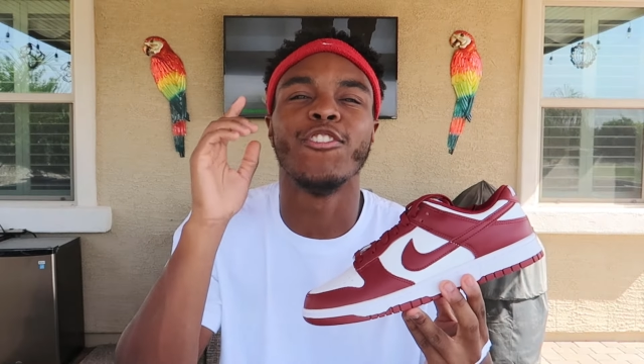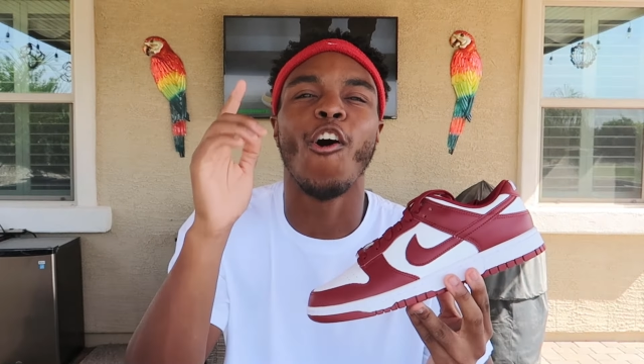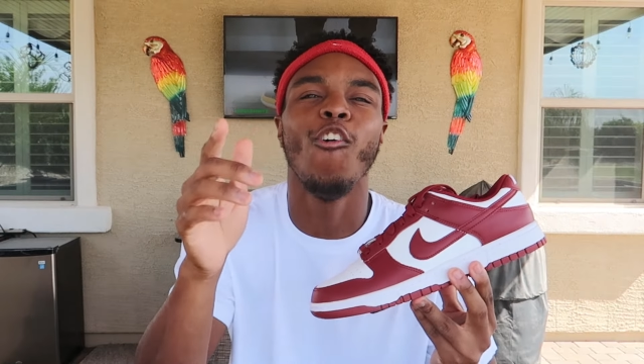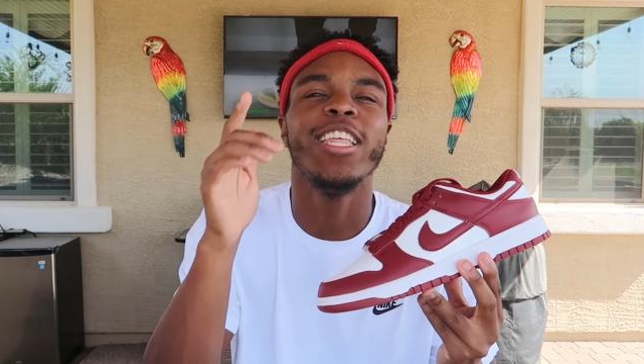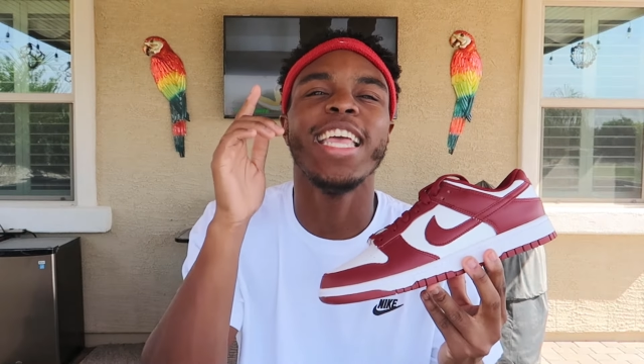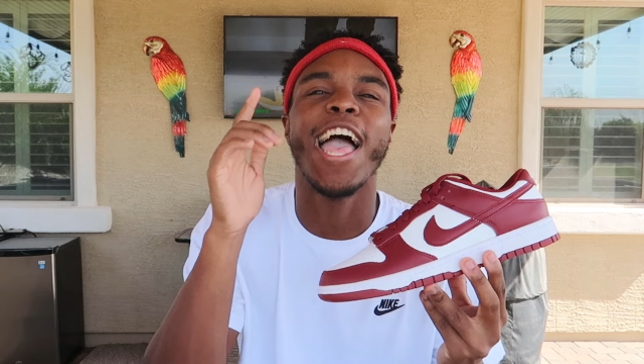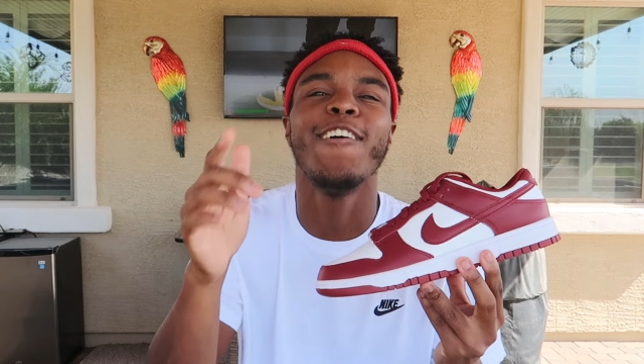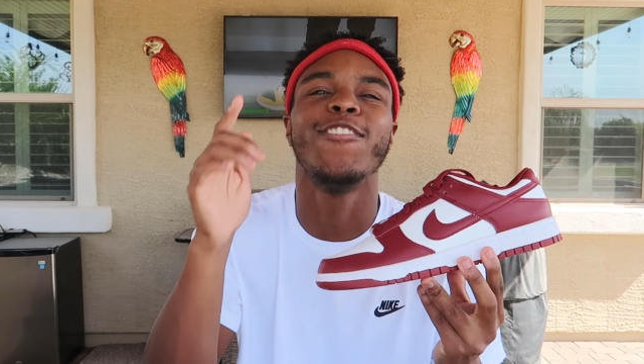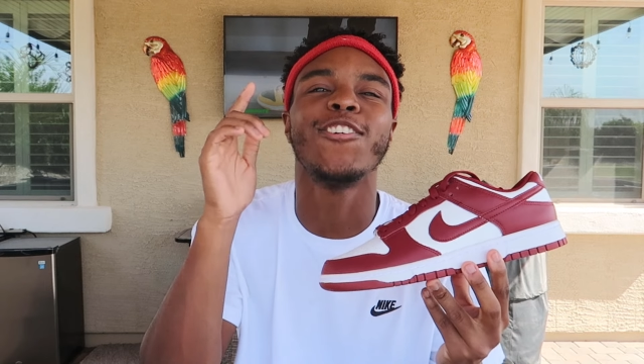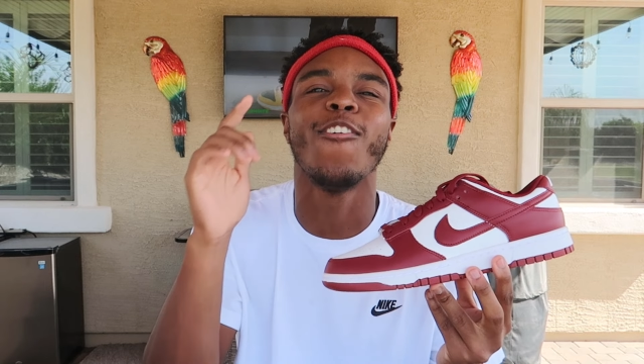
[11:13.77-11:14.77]
there's only
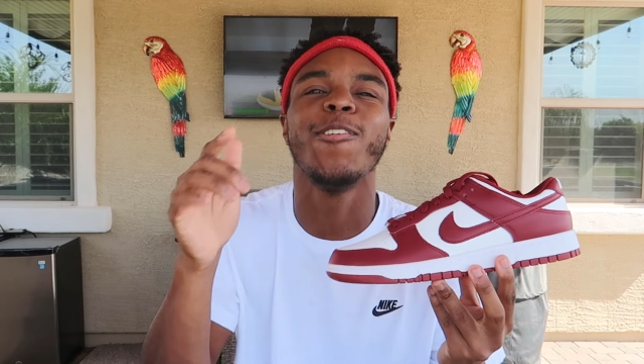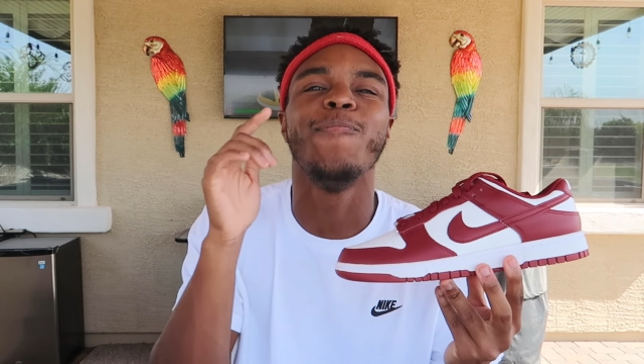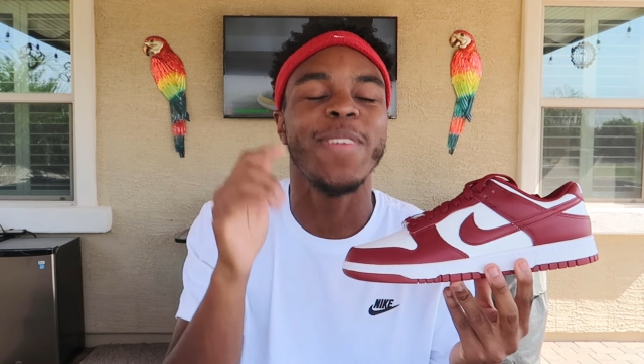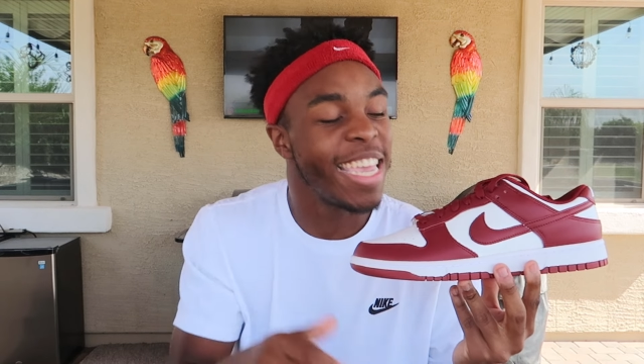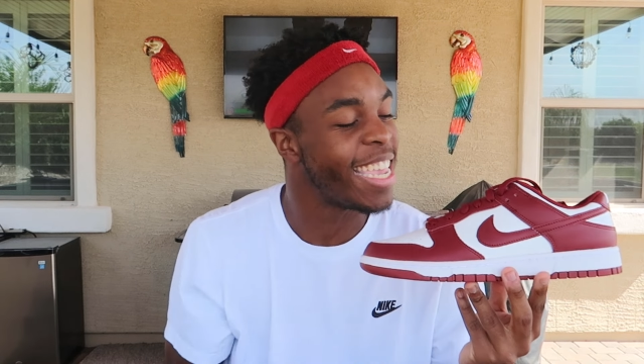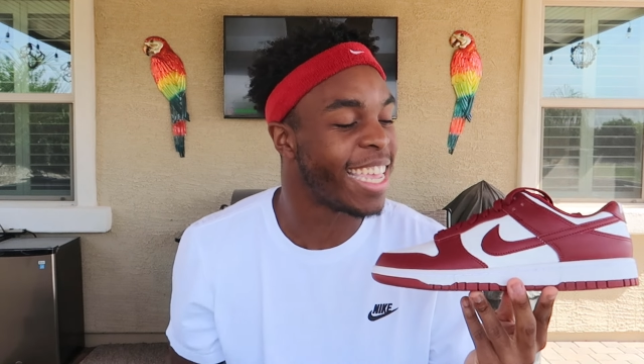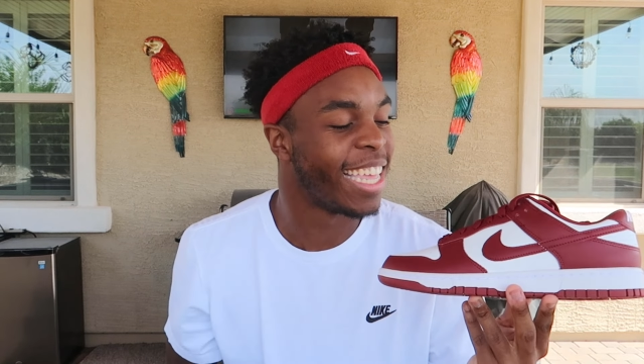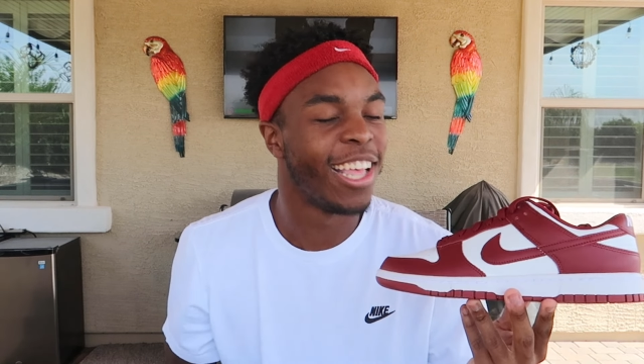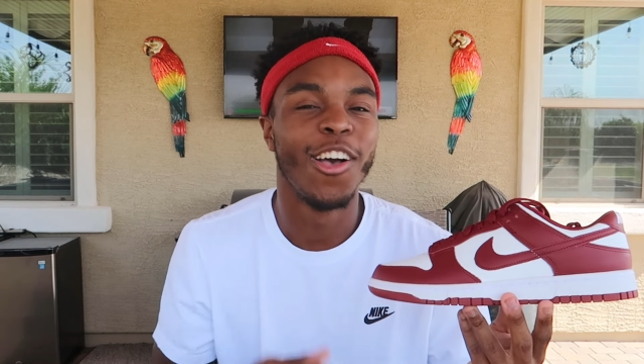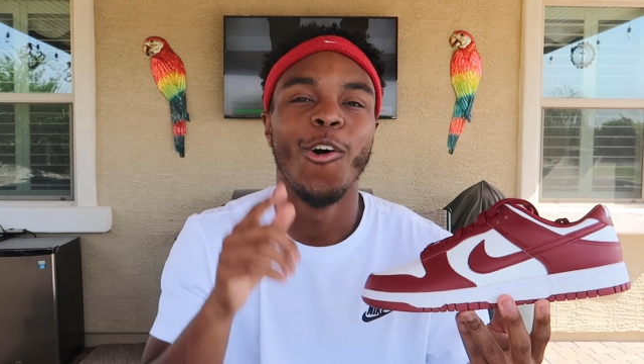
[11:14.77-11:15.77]
ever gonna be
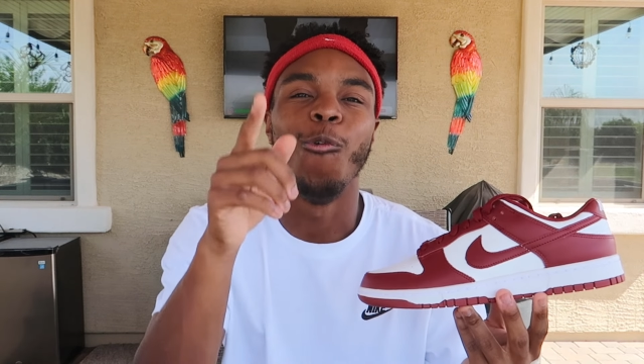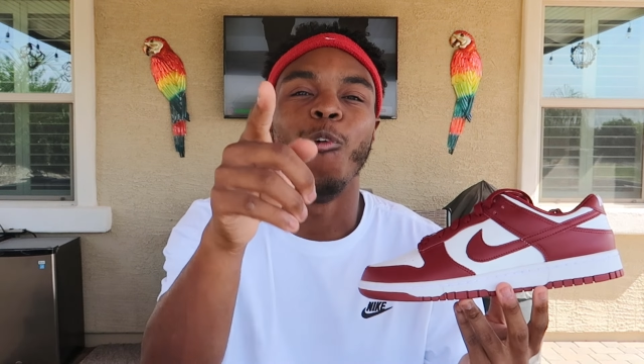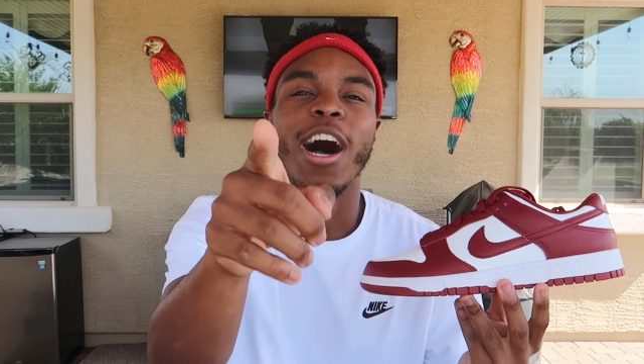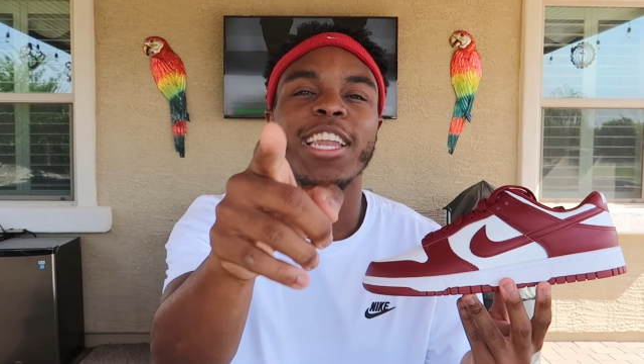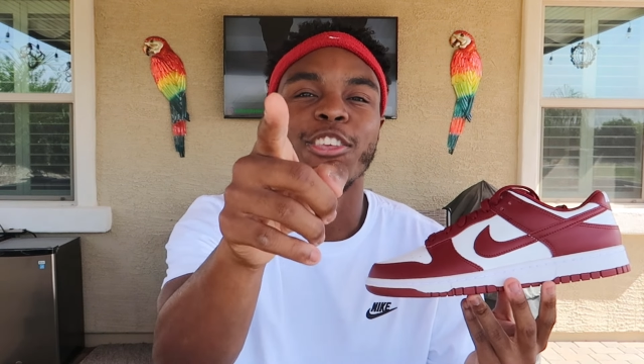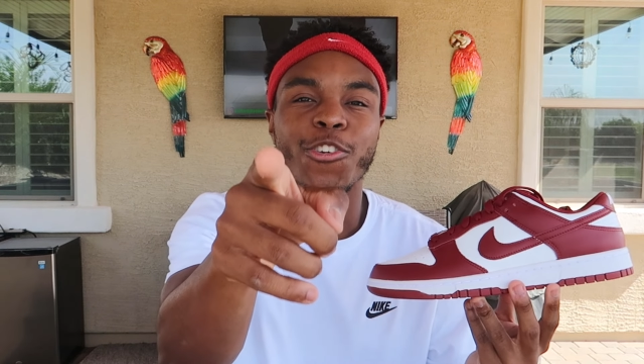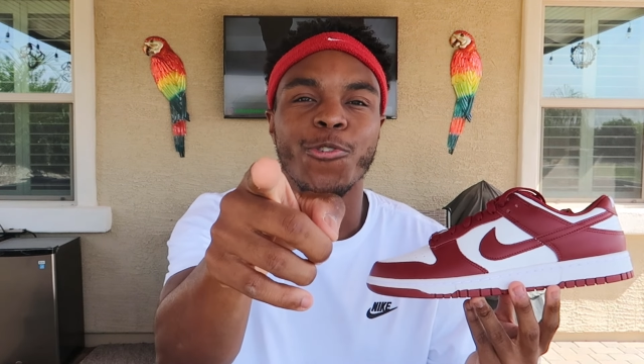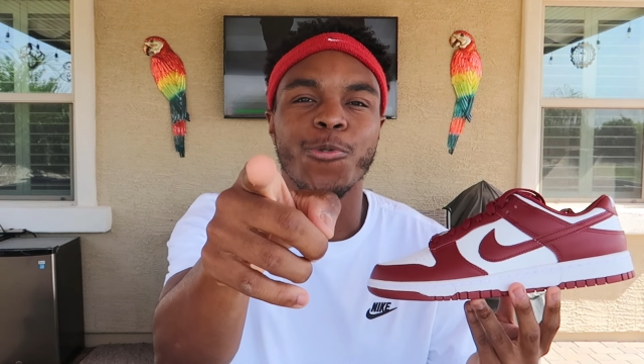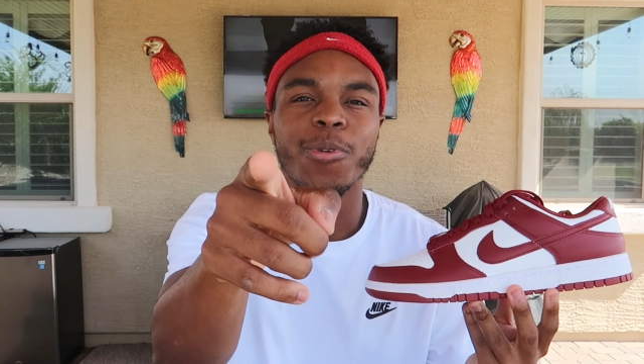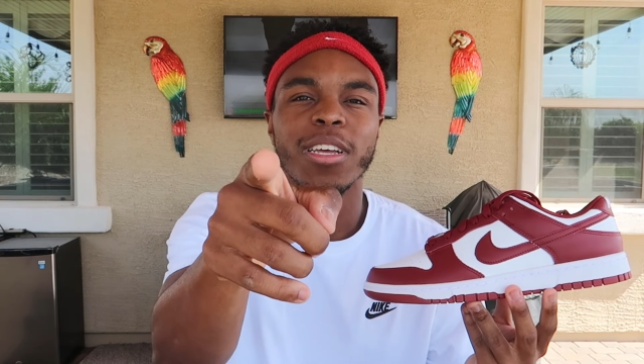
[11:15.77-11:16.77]
one
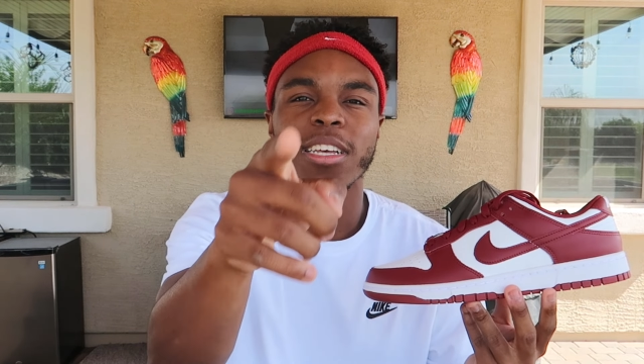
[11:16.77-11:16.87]
you.